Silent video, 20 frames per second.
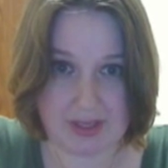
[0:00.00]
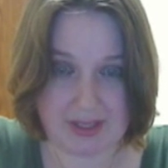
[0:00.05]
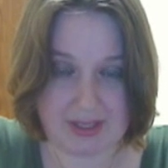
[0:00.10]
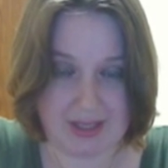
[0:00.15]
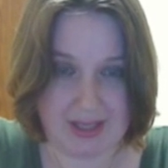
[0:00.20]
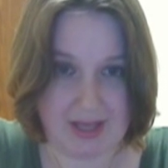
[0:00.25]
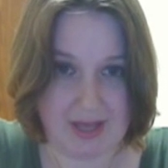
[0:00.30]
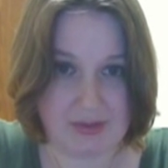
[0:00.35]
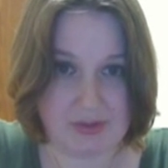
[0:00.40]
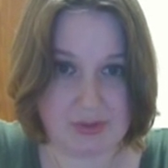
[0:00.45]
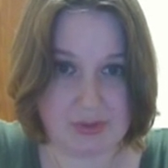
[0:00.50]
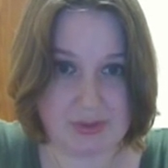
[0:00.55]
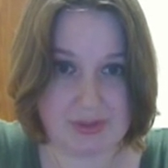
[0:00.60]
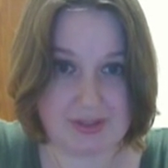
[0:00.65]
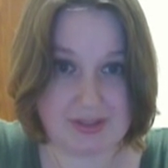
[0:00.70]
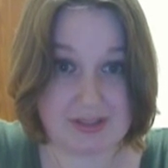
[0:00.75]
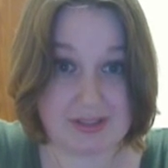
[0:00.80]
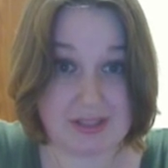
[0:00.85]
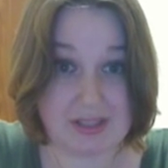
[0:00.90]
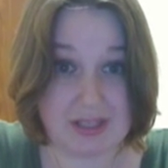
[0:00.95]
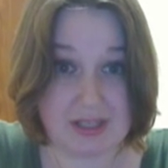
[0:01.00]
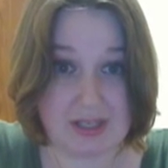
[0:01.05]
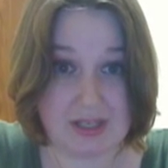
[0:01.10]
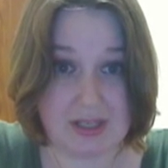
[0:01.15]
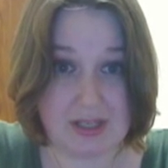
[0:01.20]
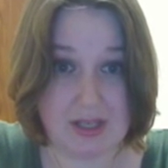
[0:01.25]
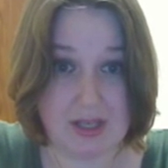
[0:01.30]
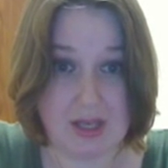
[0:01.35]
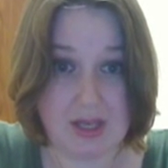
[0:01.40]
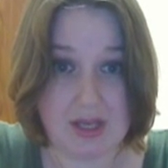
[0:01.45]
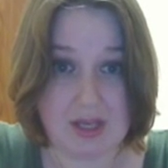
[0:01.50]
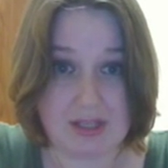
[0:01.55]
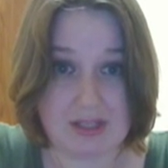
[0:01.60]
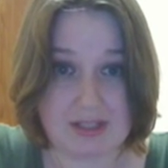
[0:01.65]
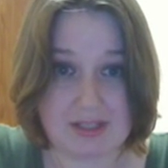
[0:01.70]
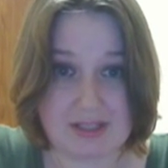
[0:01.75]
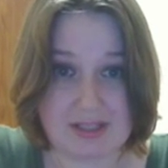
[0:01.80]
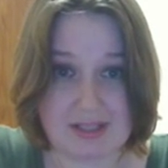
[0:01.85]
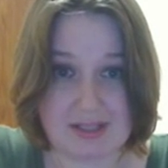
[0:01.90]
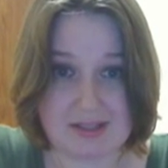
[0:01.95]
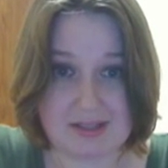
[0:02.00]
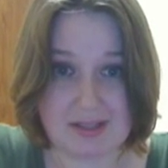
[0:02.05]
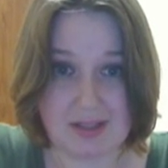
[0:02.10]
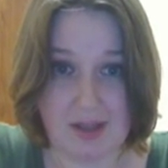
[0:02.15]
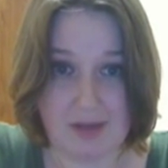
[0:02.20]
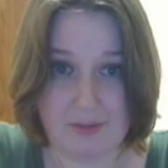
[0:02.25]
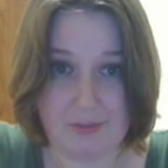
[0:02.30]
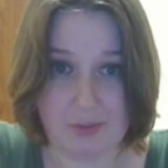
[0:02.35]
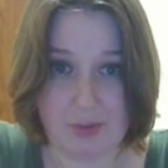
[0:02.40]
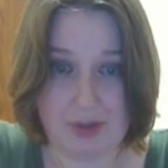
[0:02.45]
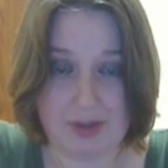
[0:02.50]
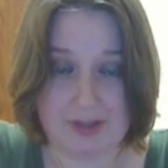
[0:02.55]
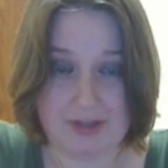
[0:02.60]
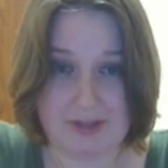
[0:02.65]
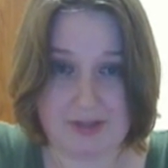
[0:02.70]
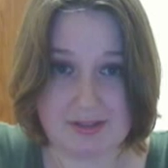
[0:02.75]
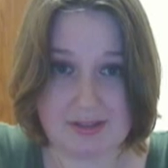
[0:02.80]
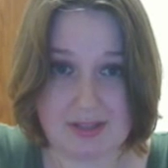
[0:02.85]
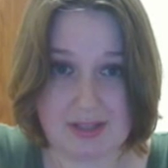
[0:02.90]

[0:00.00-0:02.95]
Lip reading: It allows you to see deceased loved ones.